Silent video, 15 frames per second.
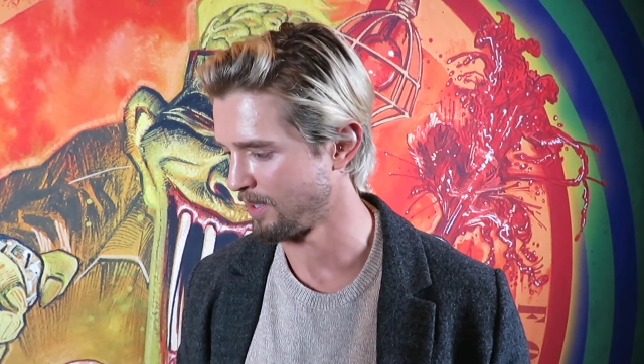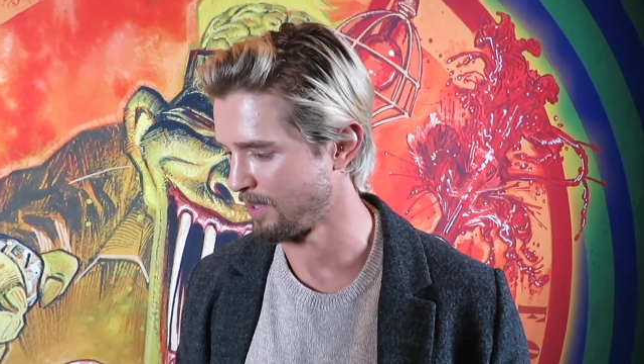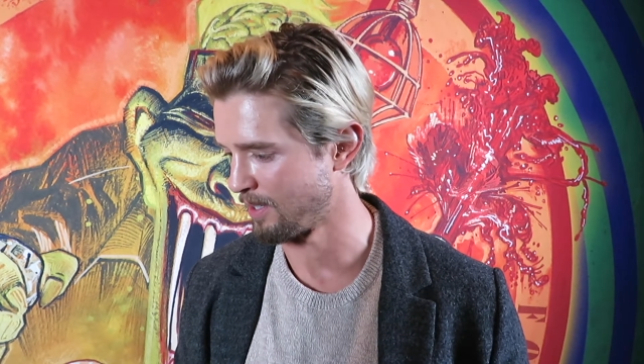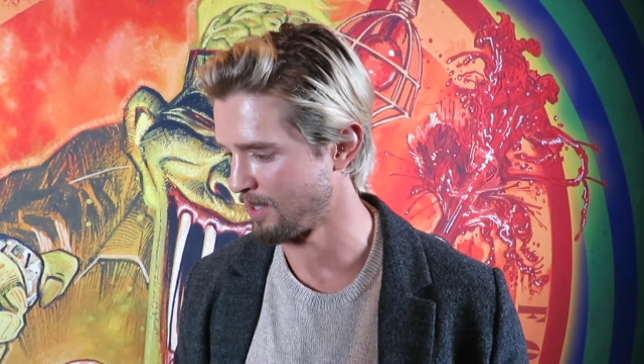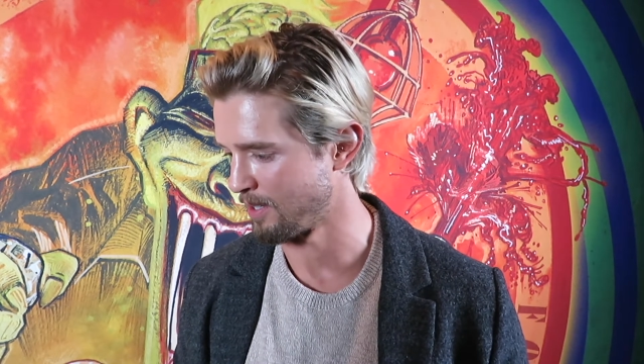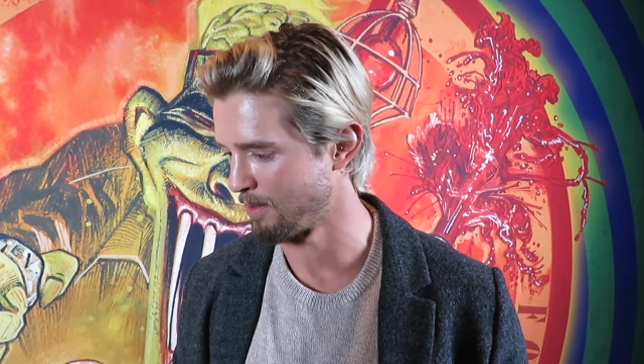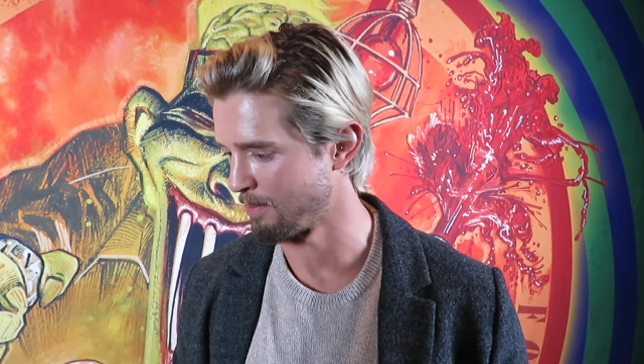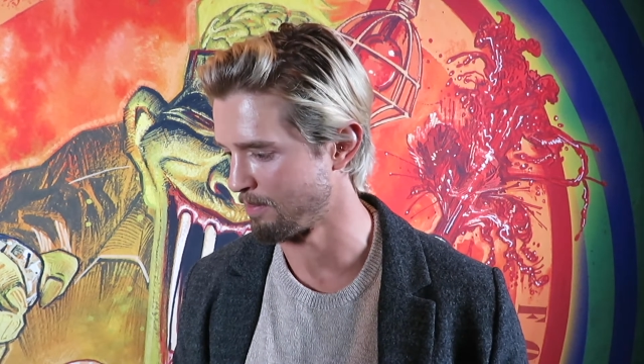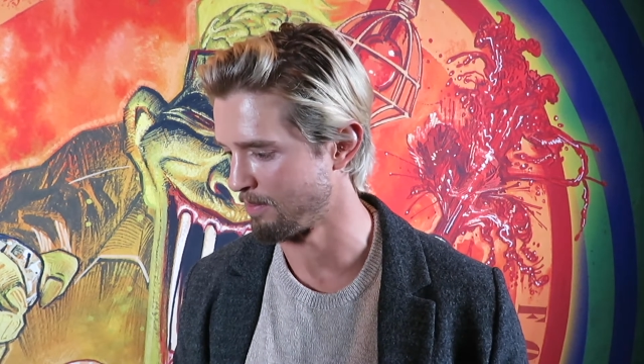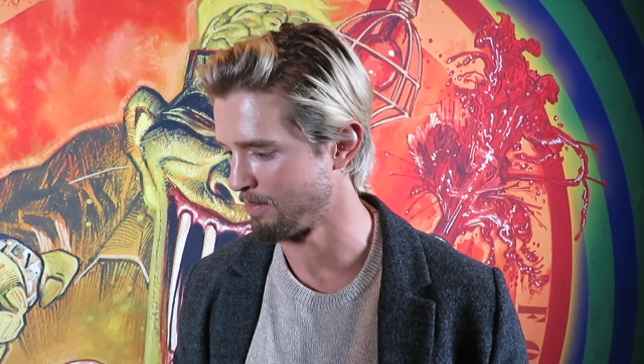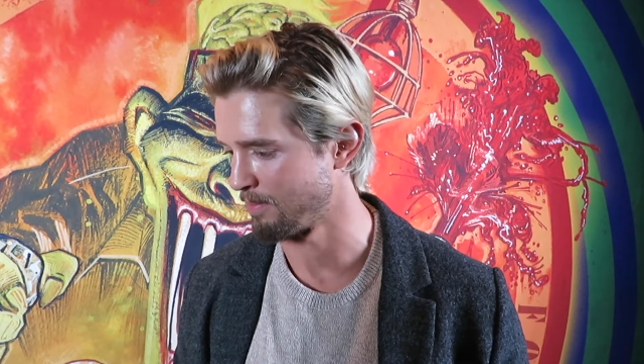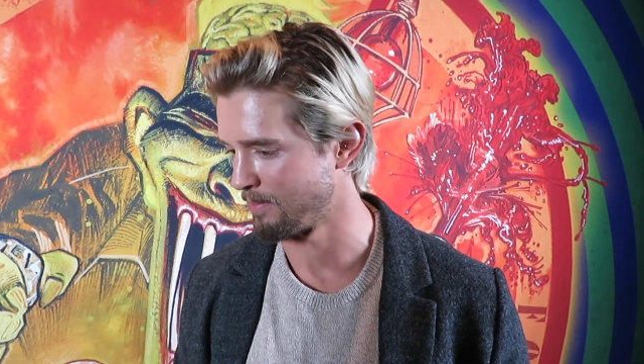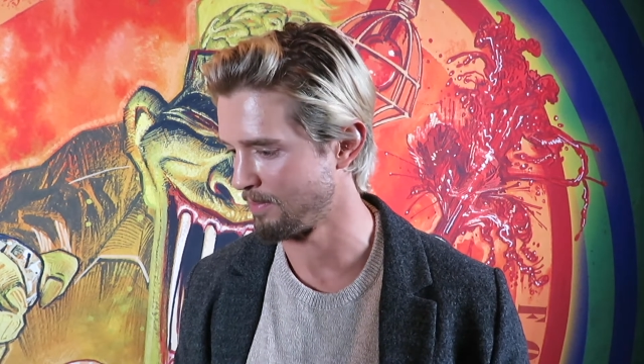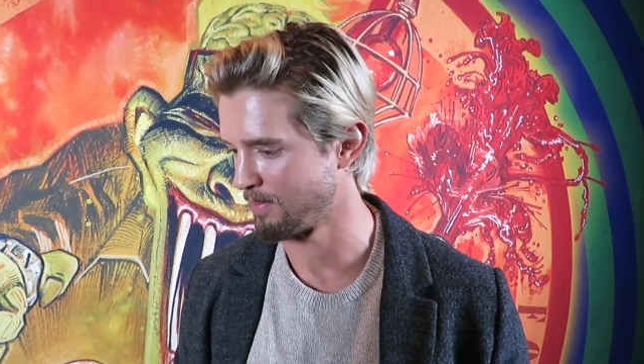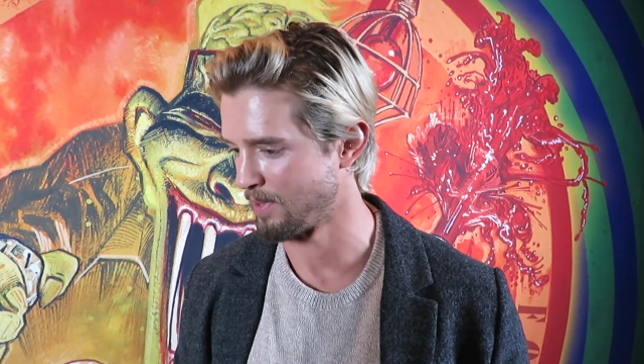Um,
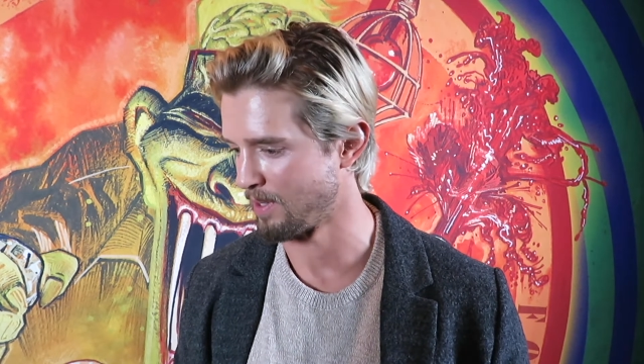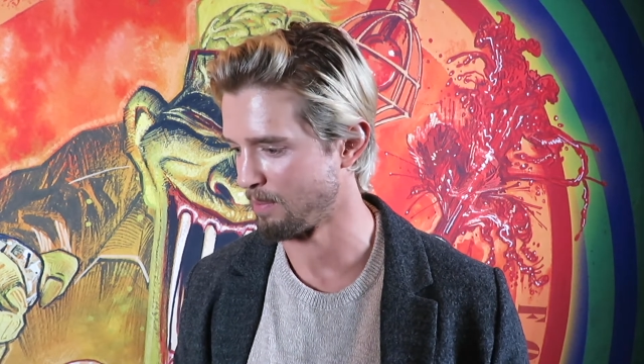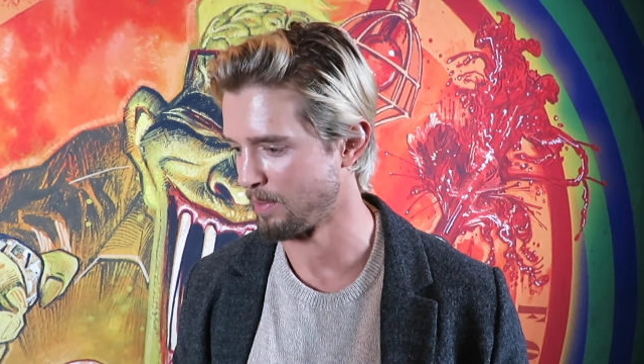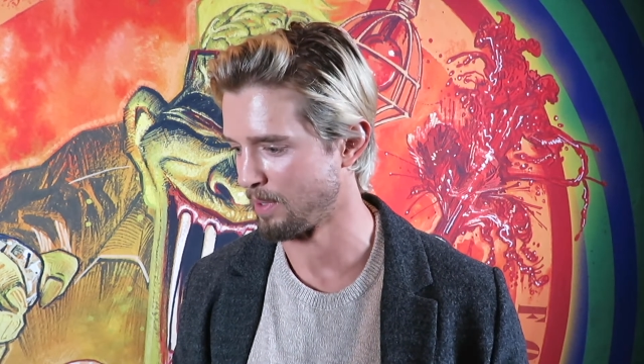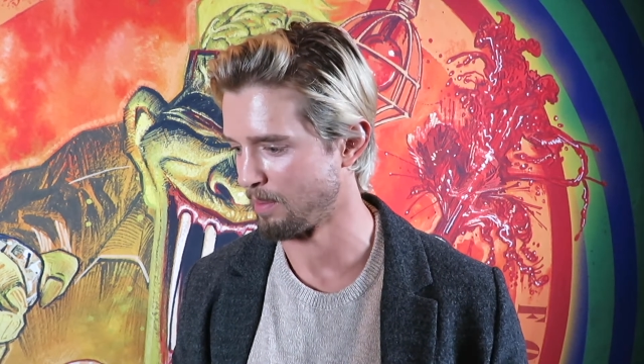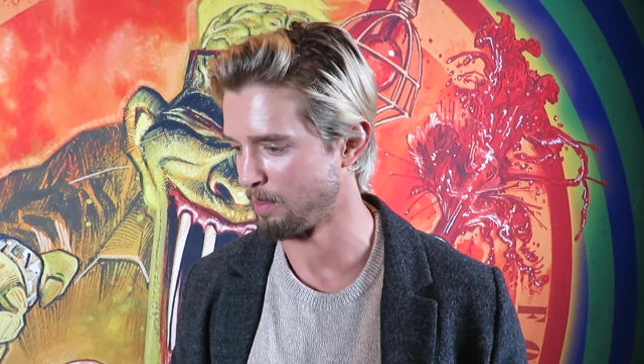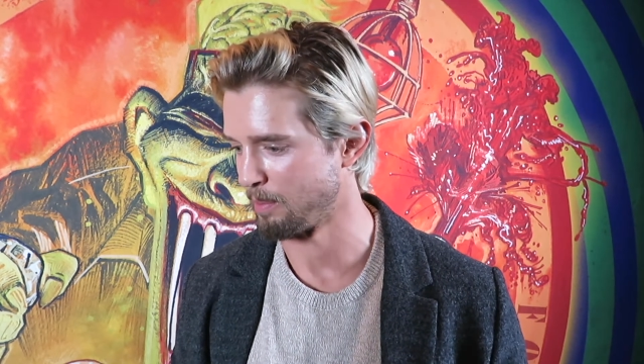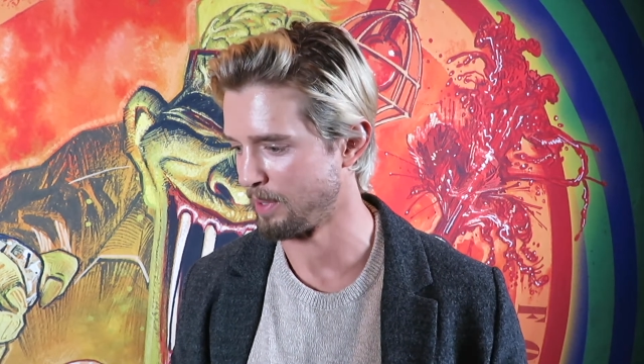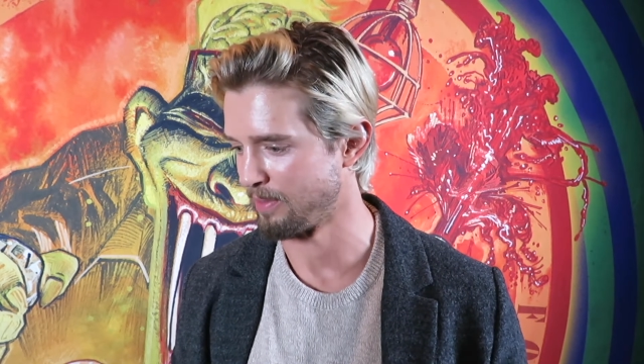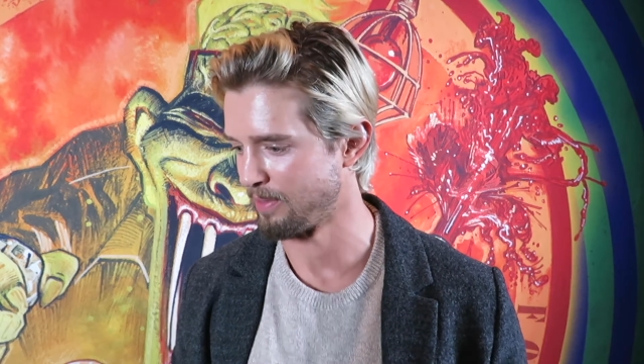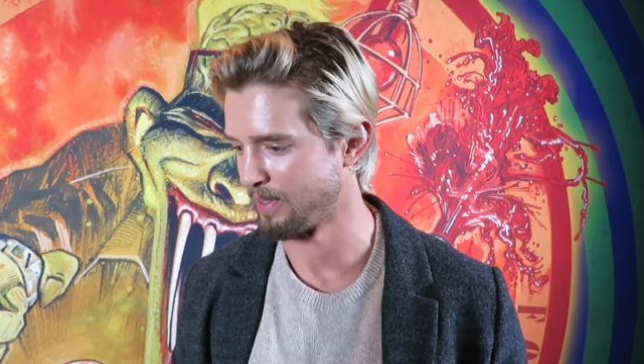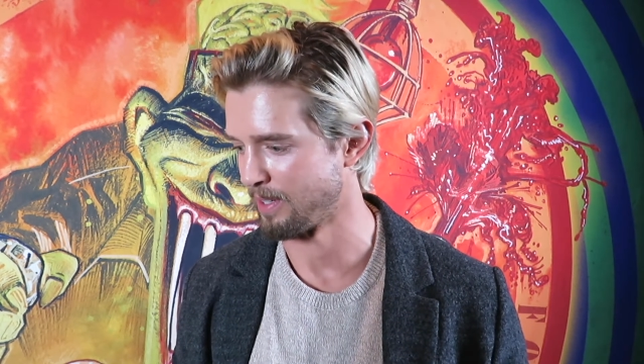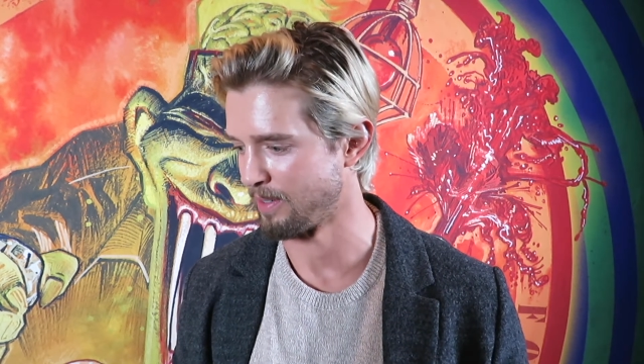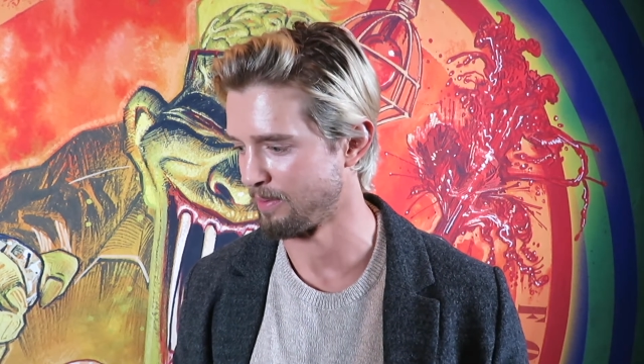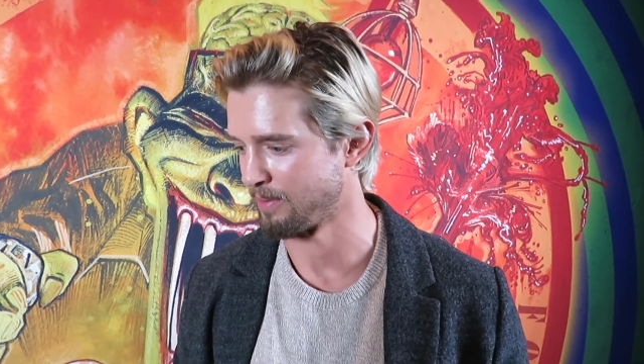I'm, I'm a big
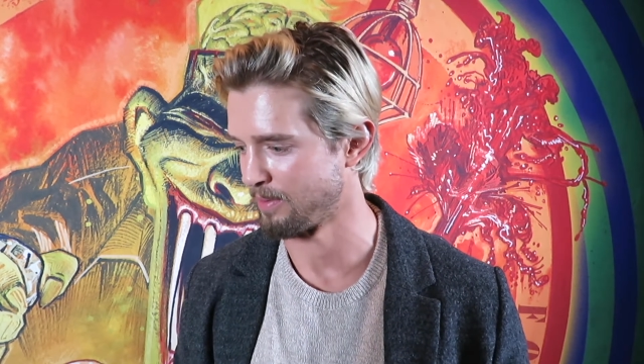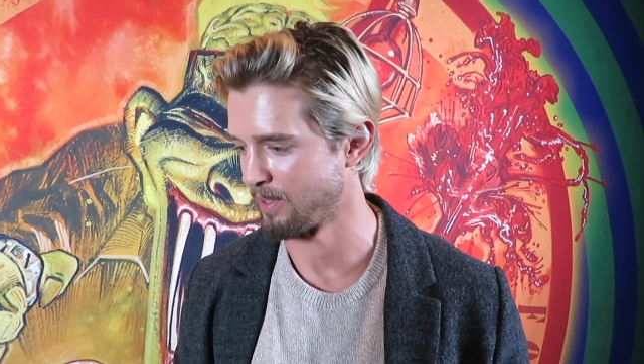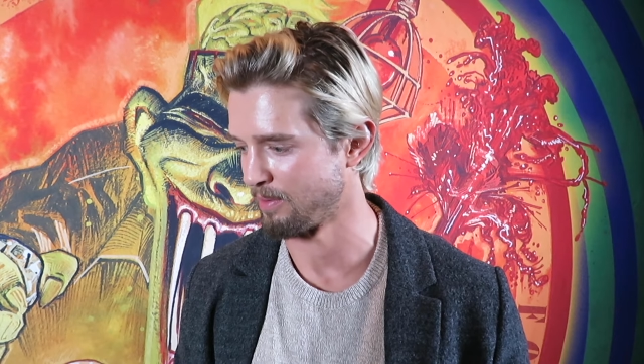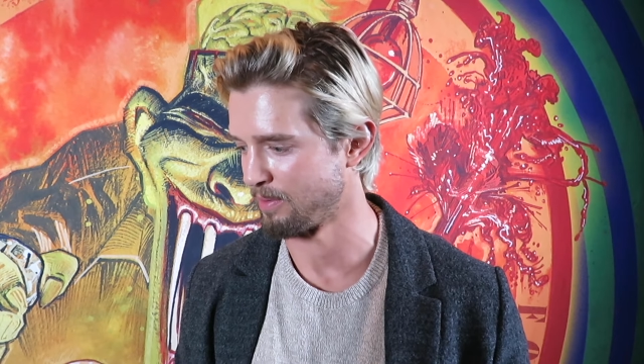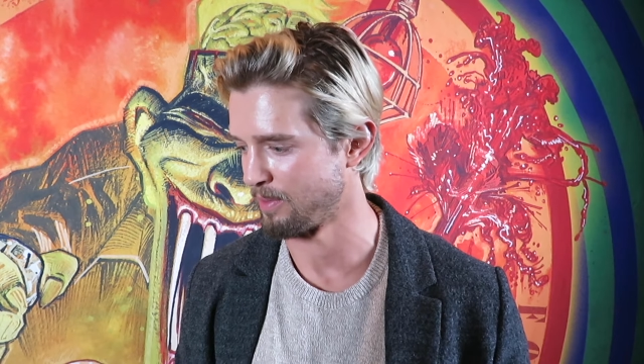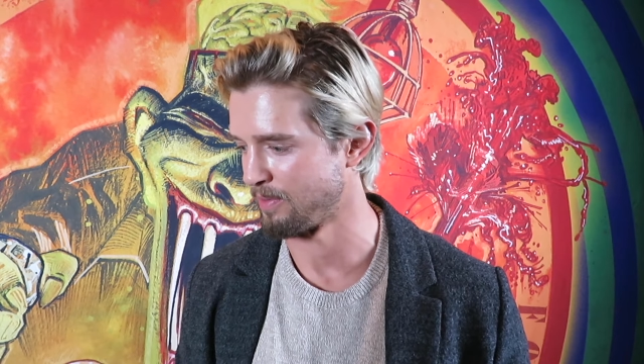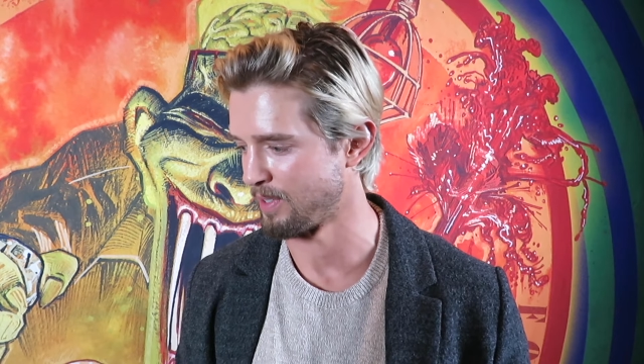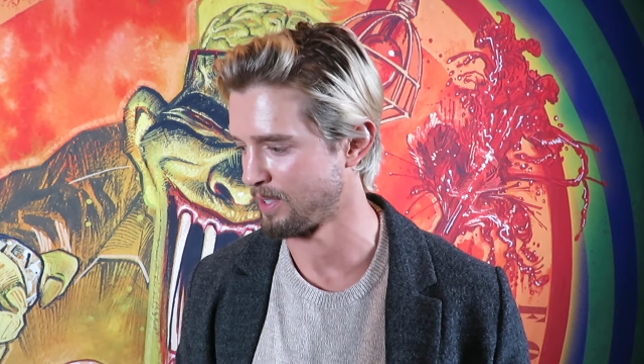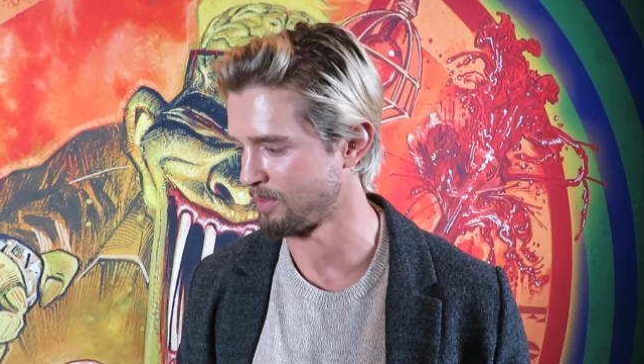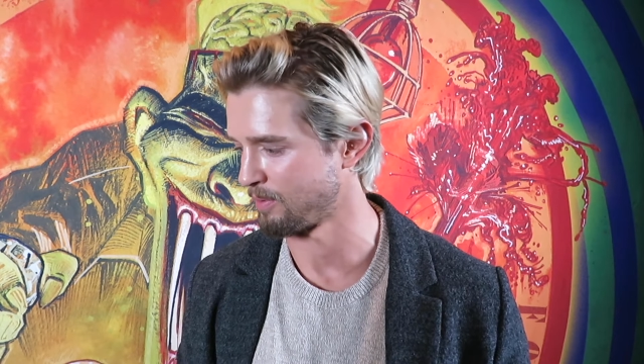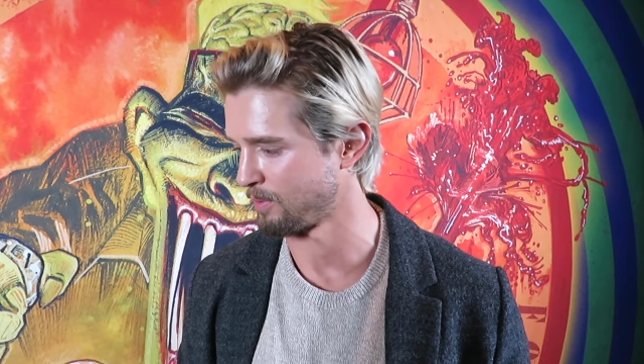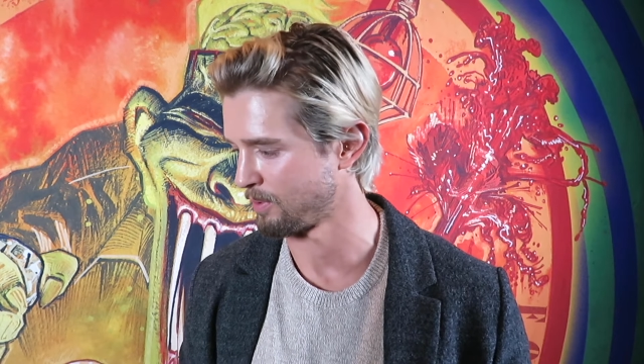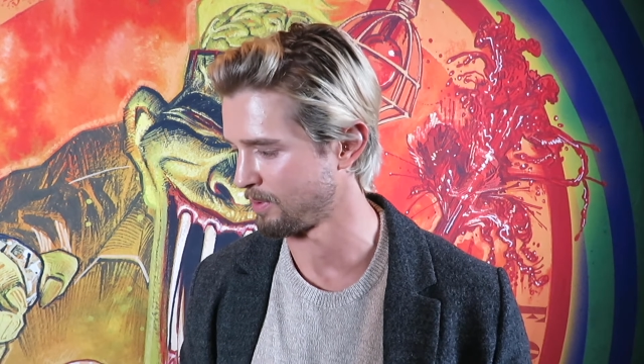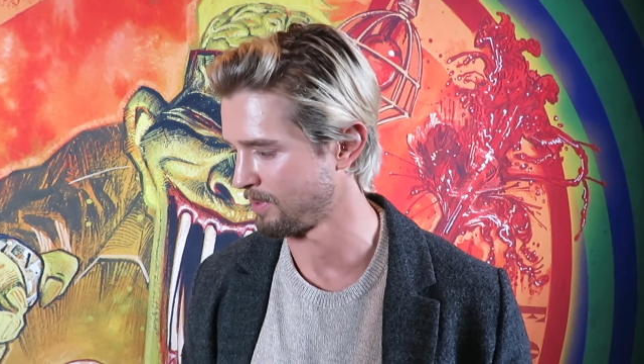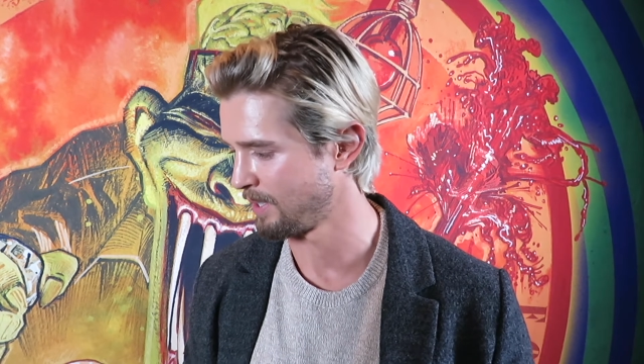fan of, of the
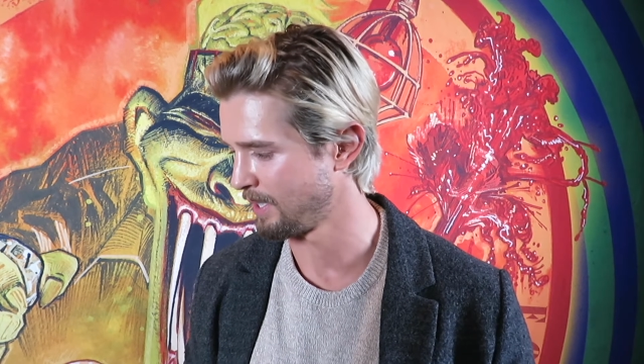festival.